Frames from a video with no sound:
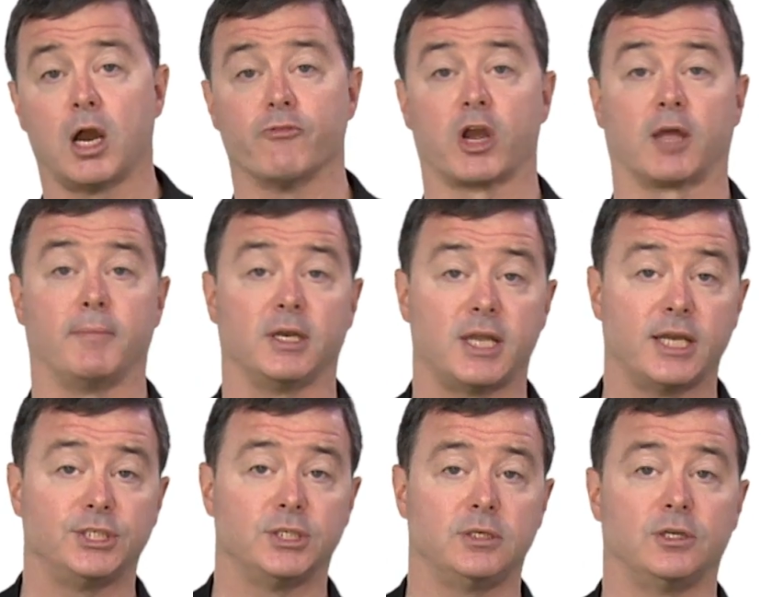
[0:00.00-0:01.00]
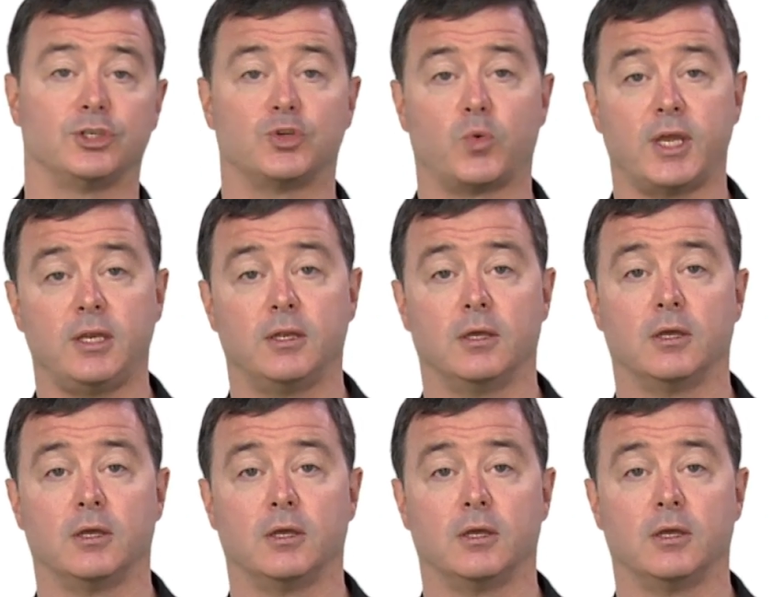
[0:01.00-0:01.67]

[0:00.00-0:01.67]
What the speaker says: a recommendation, a tweet,